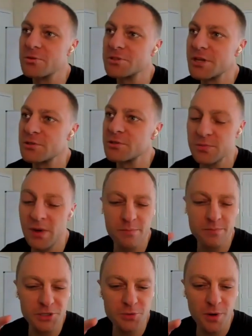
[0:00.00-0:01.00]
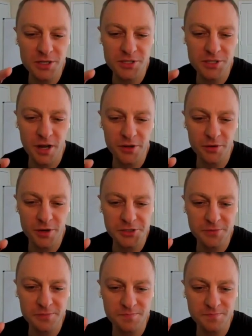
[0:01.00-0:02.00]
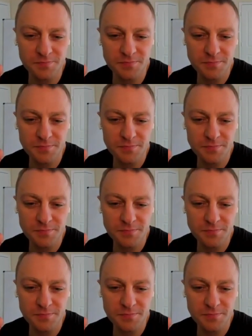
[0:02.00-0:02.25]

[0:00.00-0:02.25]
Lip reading: did you watch the inauguration?